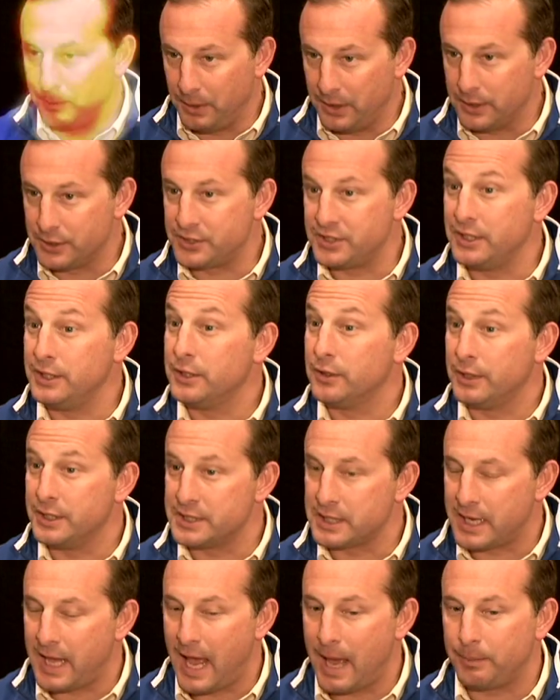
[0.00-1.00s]
Being a senior,
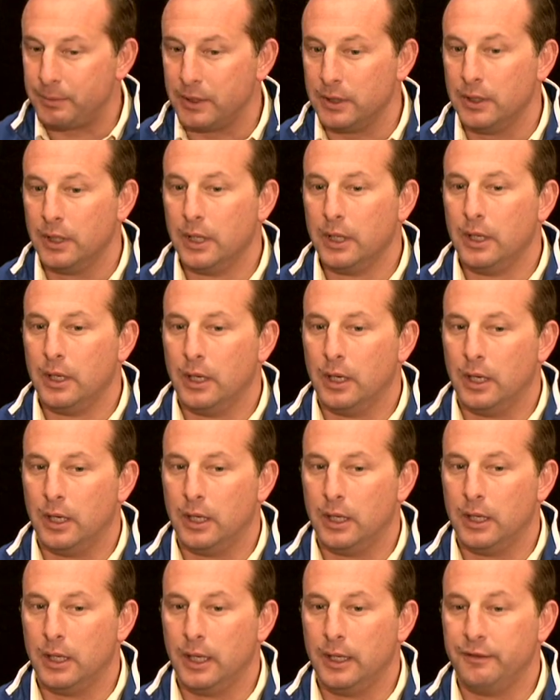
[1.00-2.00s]
he's a captain.
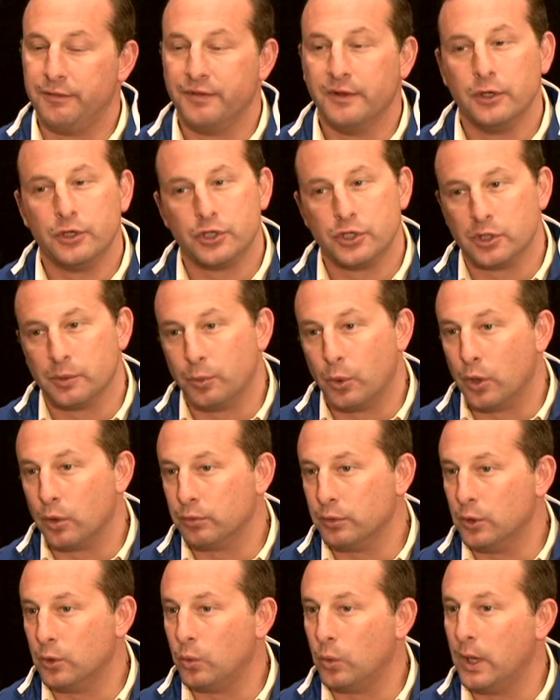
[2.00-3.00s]
He finishes the ball
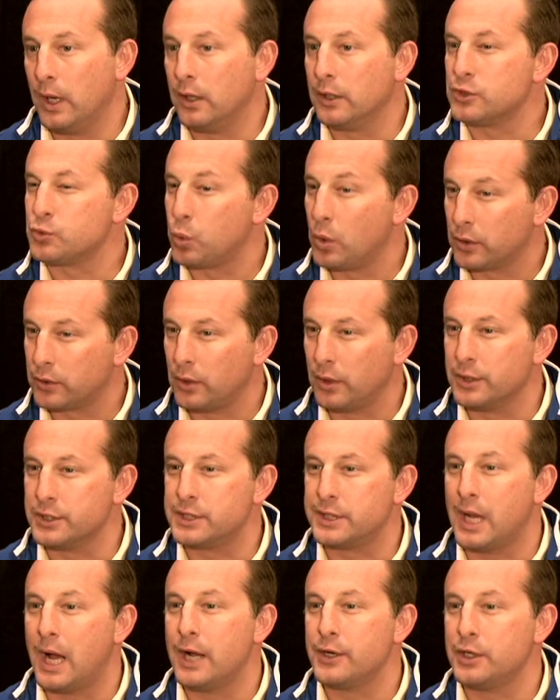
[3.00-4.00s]
real well. Has worked on his
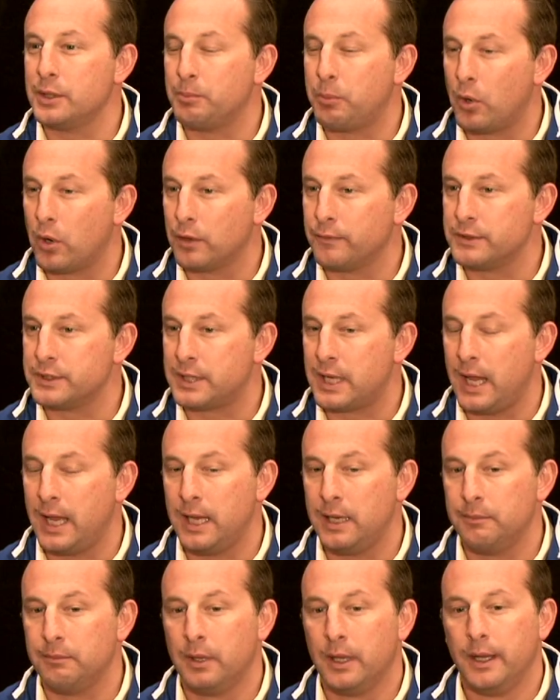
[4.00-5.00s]
dodging part of his
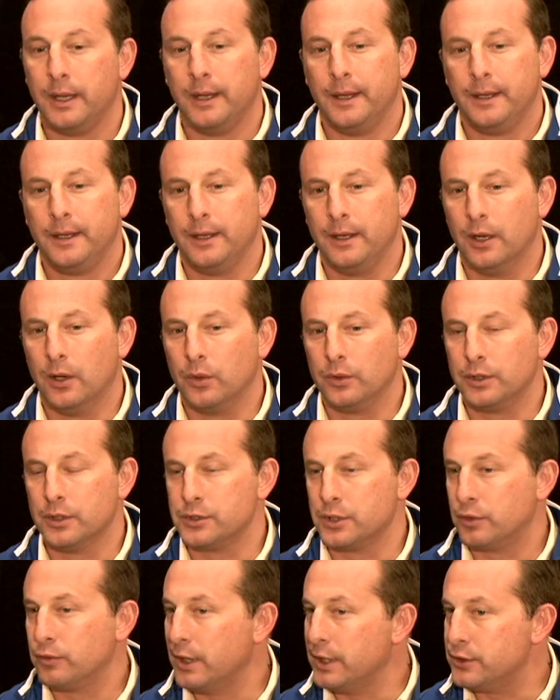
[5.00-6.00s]
game.
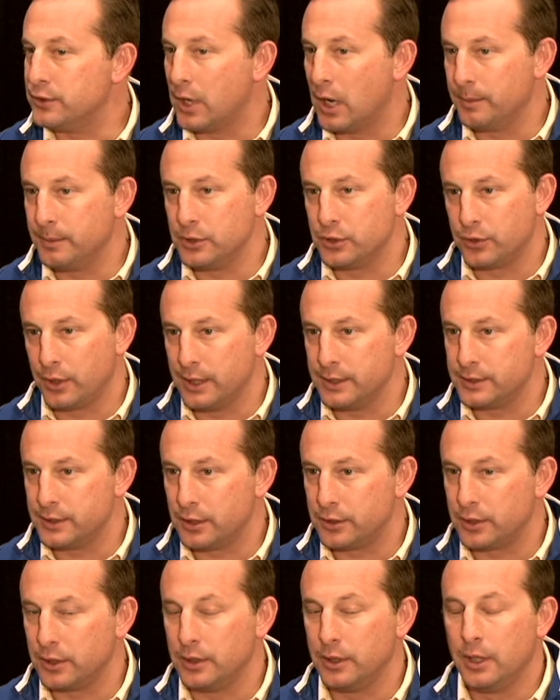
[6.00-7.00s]
Does a great job in
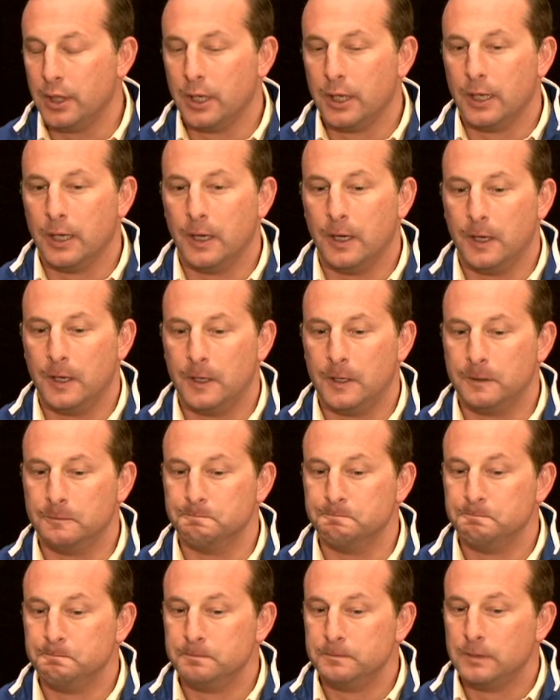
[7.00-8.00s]
transition.
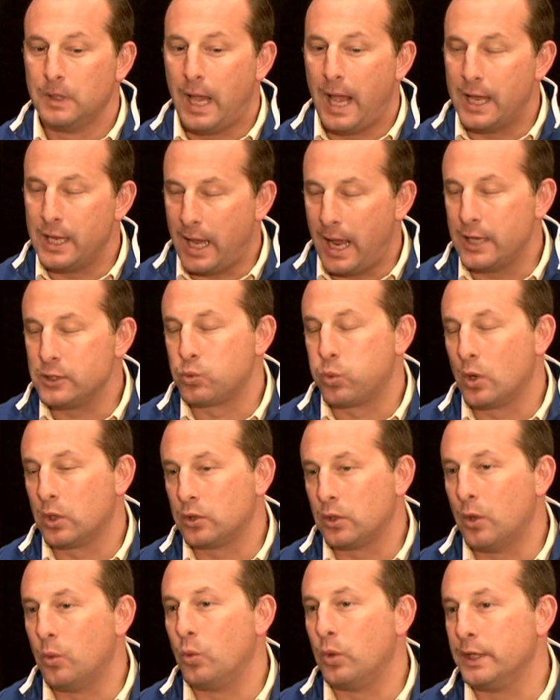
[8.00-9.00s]
Has
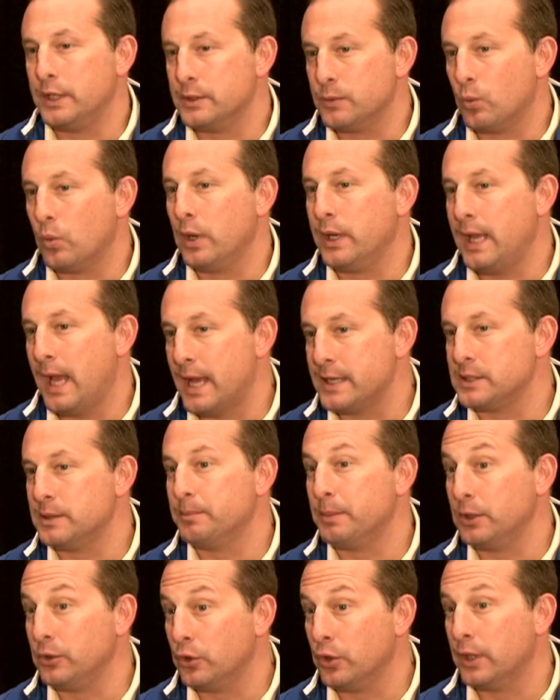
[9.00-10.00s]
worked on what he
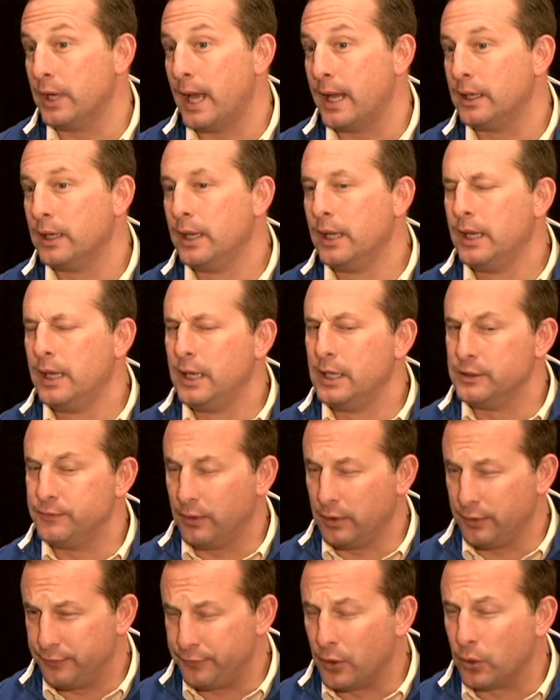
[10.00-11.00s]
hasn't been good at. He's
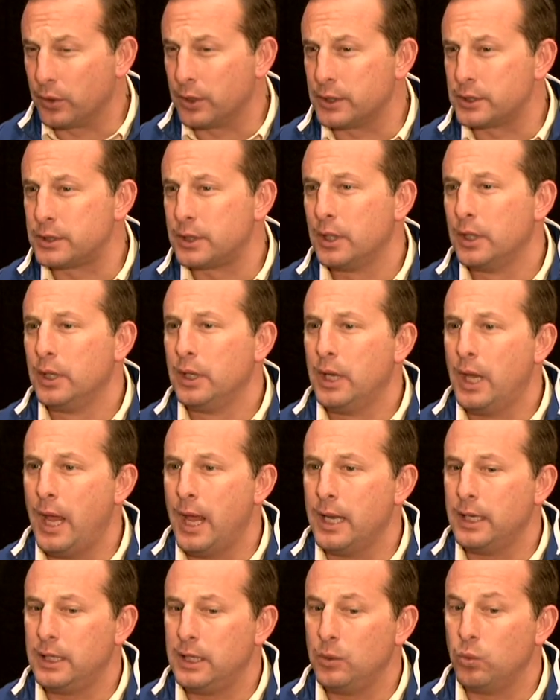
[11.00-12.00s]
very focused,
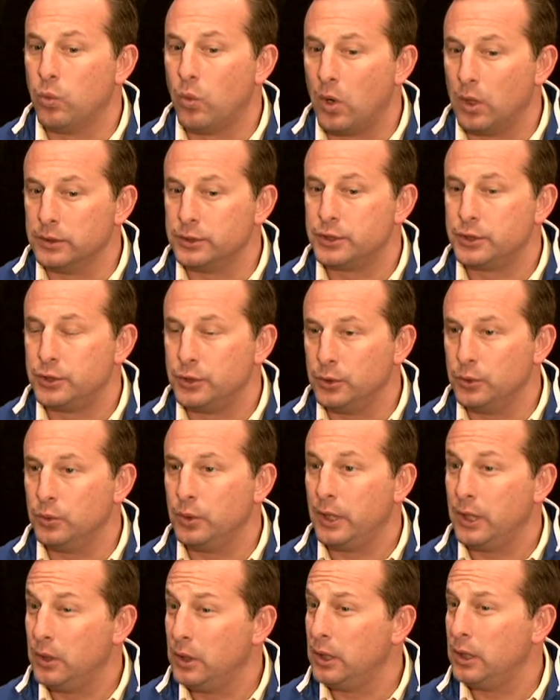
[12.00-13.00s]
and he wants to
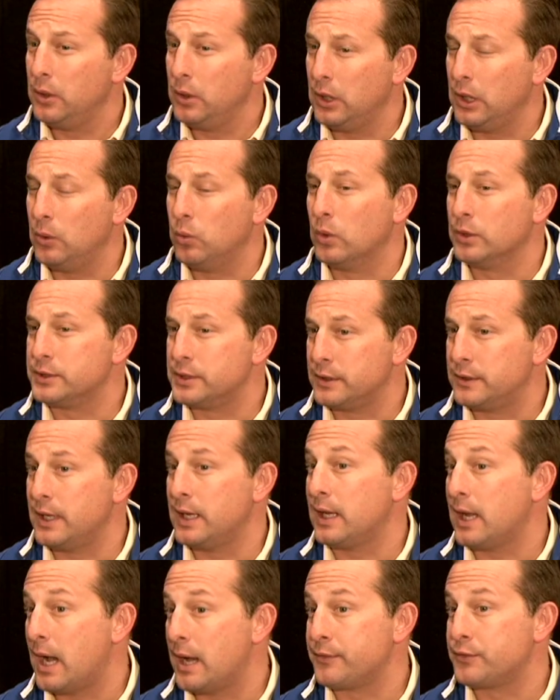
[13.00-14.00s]

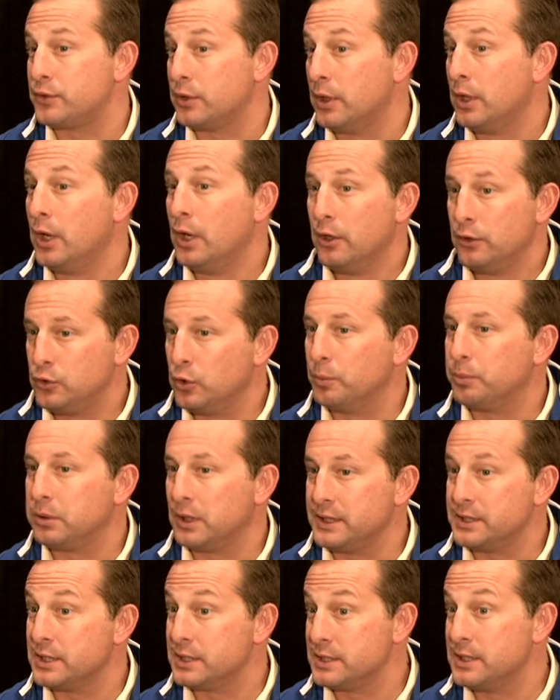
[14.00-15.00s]
take Hofstra to a
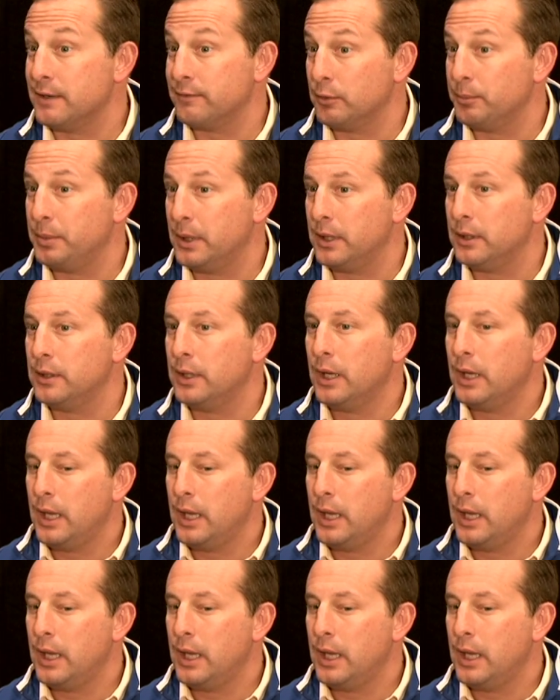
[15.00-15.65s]
place it's never been,